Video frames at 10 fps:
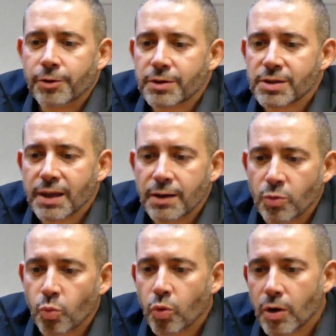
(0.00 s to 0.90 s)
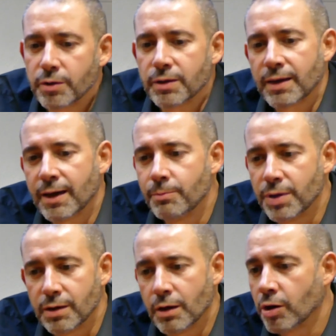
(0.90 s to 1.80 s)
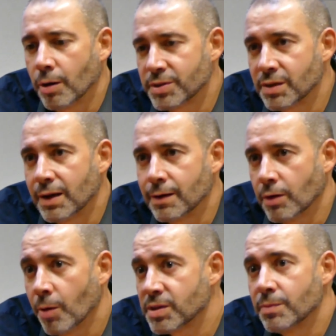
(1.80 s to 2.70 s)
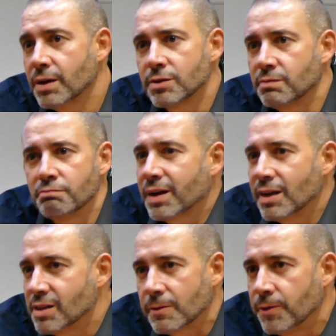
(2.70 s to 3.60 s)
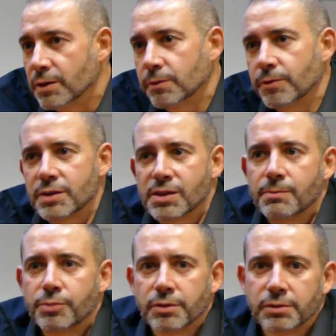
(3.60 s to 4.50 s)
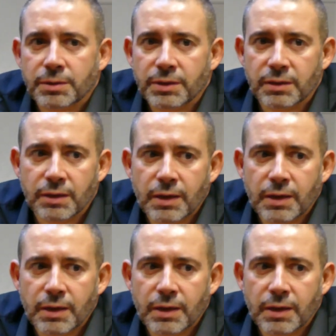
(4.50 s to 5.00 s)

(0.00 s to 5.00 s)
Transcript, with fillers: understand what can be an optimi- optimized magnetic field, for example. I mean,